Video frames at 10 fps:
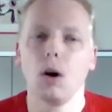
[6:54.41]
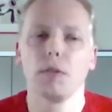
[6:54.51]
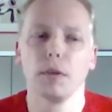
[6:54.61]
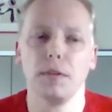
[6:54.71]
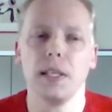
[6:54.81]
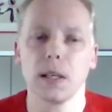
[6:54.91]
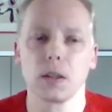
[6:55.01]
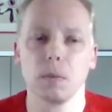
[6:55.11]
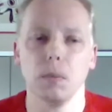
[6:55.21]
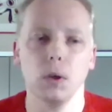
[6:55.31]
of a
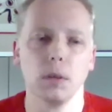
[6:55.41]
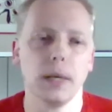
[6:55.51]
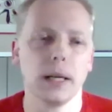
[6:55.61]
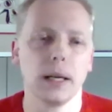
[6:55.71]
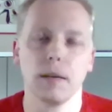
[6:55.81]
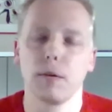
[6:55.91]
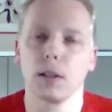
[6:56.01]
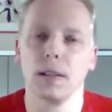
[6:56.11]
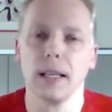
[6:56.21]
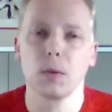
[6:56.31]
VSAT modem. And
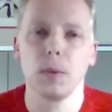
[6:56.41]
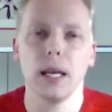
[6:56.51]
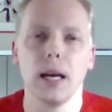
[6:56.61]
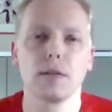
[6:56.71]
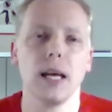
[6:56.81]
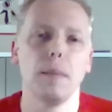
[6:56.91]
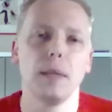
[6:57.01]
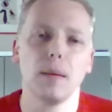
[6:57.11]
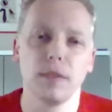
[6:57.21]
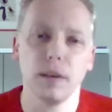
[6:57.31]
for that, we have the
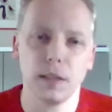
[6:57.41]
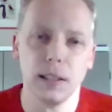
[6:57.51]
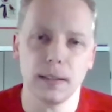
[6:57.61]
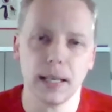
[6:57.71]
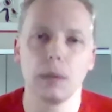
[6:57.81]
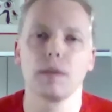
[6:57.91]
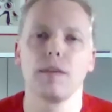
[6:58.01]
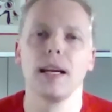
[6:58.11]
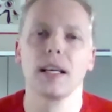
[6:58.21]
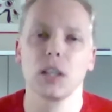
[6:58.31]
MDM5010, our
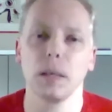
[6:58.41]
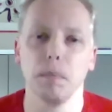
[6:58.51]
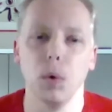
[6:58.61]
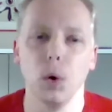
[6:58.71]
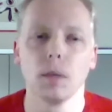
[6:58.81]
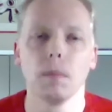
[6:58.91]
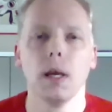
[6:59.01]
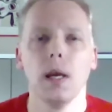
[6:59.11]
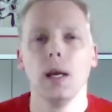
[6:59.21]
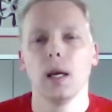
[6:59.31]
flagship modem,
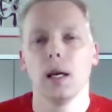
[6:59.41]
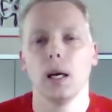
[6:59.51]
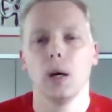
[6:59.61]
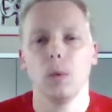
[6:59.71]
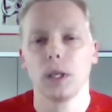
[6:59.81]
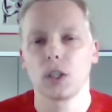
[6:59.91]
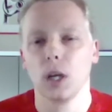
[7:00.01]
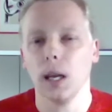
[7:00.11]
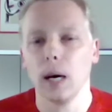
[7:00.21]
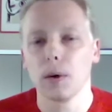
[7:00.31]
which
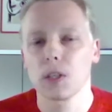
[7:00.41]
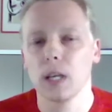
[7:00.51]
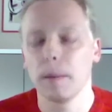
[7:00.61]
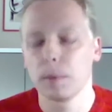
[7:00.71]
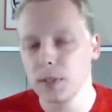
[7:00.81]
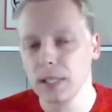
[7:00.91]
allows up to